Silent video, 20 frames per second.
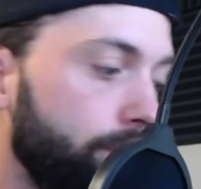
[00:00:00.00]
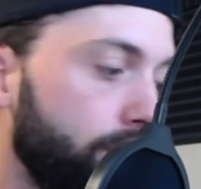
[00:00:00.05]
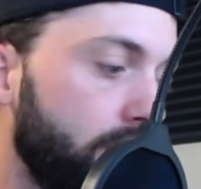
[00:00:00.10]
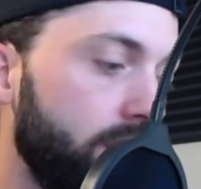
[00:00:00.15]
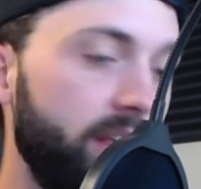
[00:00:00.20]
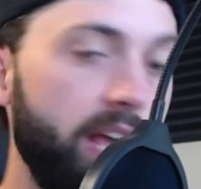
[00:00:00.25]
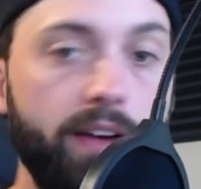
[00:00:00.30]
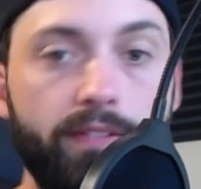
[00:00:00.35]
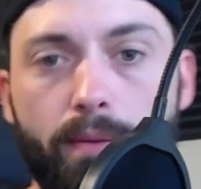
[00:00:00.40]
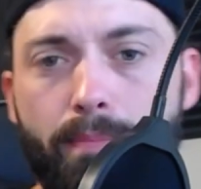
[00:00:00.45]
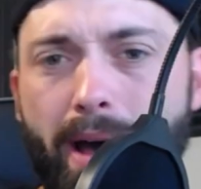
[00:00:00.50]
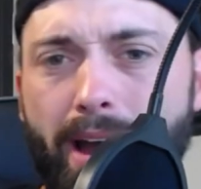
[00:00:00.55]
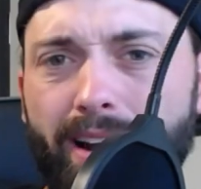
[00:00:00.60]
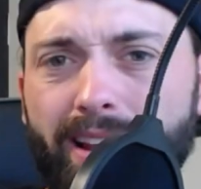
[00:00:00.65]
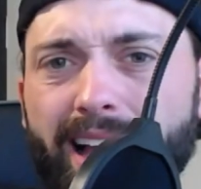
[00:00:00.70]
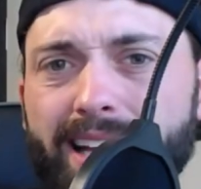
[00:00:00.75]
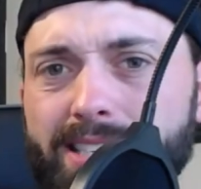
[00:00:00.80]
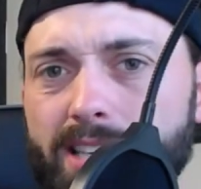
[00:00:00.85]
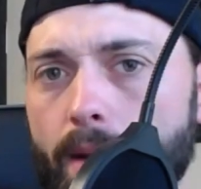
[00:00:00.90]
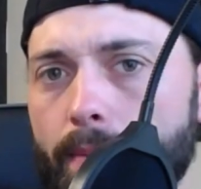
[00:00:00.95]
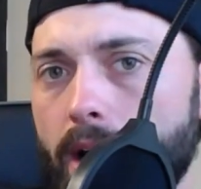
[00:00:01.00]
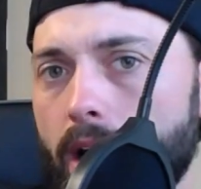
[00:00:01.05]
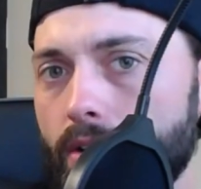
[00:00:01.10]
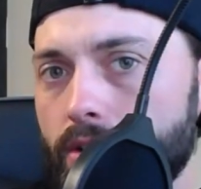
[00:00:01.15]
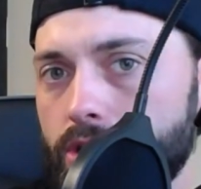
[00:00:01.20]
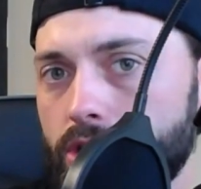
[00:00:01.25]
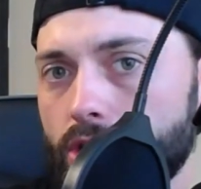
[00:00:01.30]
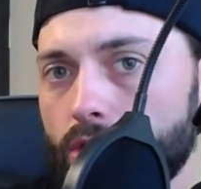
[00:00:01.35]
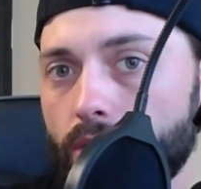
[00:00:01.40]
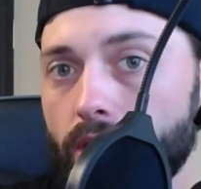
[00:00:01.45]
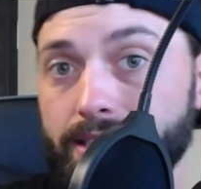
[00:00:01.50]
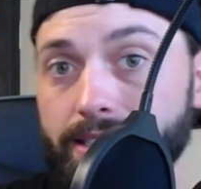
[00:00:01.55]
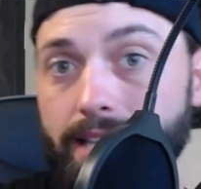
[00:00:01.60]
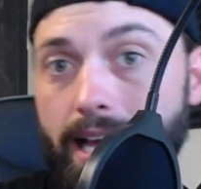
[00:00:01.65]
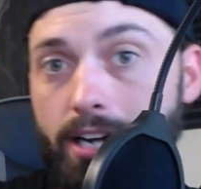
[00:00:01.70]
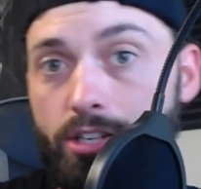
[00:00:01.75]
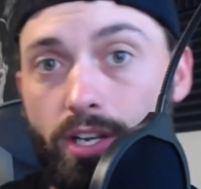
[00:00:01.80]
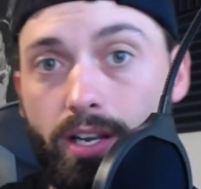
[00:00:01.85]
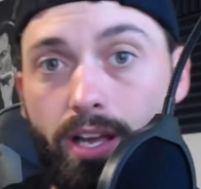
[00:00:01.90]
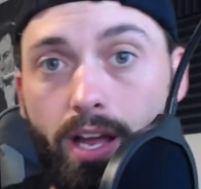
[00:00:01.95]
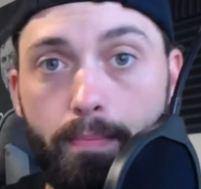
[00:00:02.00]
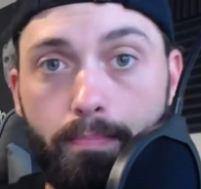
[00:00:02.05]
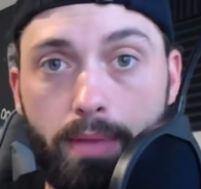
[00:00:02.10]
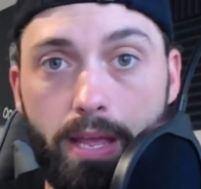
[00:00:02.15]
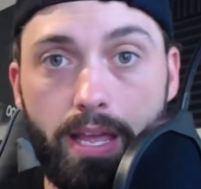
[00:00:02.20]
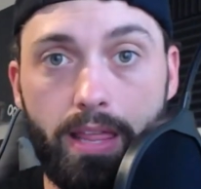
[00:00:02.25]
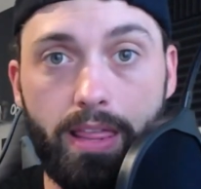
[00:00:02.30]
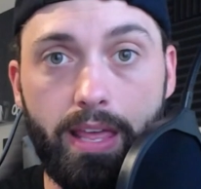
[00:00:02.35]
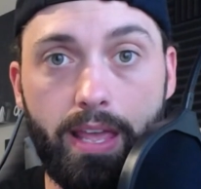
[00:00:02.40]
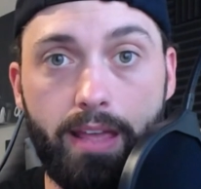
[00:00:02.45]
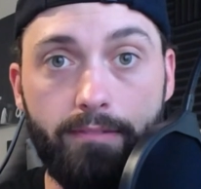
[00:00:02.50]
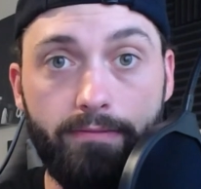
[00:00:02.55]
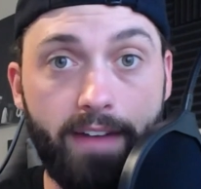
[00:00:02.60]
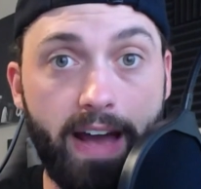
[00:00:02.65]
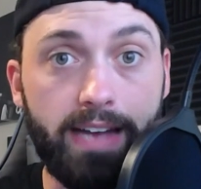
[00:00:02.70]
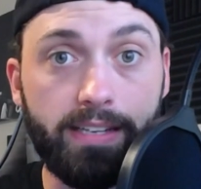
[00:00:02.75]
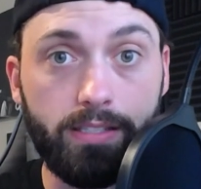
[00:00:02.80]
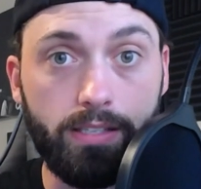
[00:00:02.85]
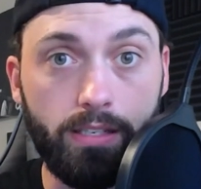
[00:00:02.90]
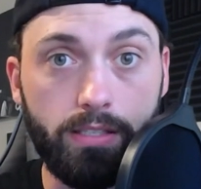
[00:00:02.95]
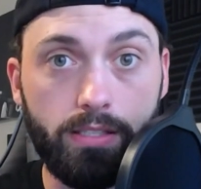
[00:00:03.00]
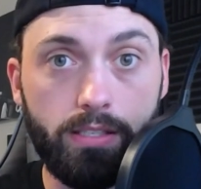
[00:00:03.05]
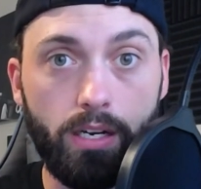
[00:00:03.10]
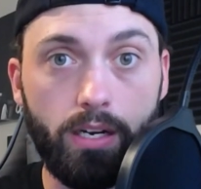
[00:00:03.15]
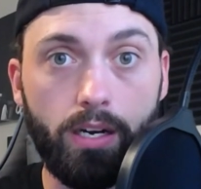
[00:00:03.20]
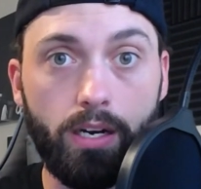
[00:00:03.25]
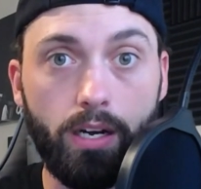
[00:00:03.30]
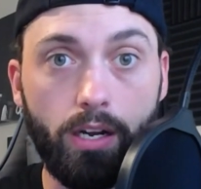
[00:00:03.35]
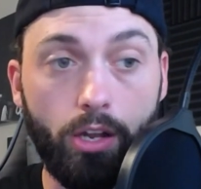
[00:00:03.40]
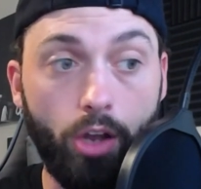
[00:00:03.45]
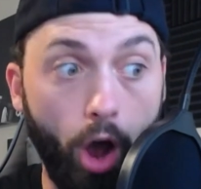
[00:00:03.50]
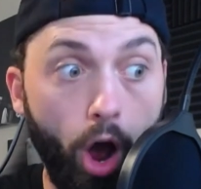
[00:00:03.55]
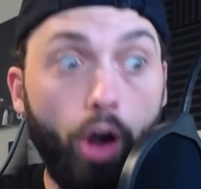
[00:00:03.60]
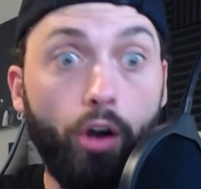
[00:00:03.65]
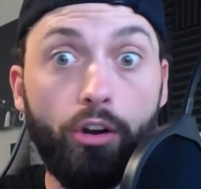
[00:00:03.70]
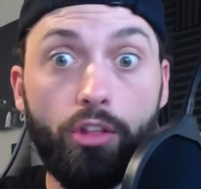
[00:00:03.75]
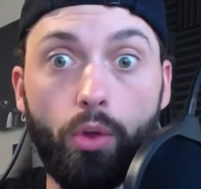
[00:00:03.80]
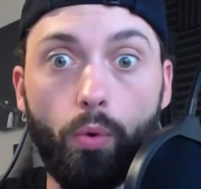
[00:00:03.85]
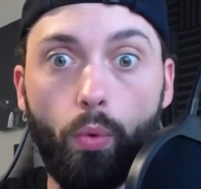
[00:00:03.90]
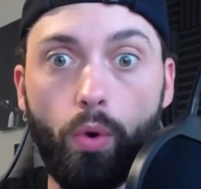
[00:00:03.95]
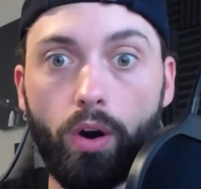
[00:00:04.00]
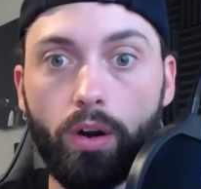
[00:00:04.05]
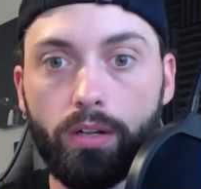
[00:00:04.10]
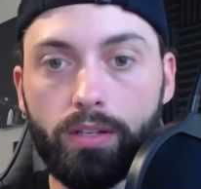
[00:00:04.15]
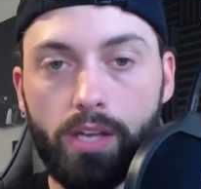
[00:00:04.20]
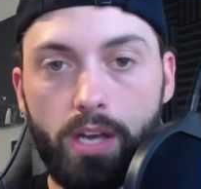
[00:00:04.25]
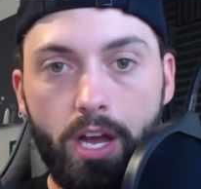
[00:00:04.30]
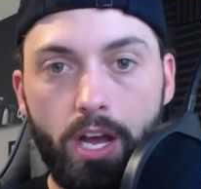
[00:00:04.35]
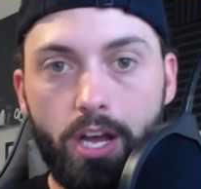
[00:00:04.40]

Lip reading: They have a Model S coming out soon. It's actually going to be the fastest car in the world.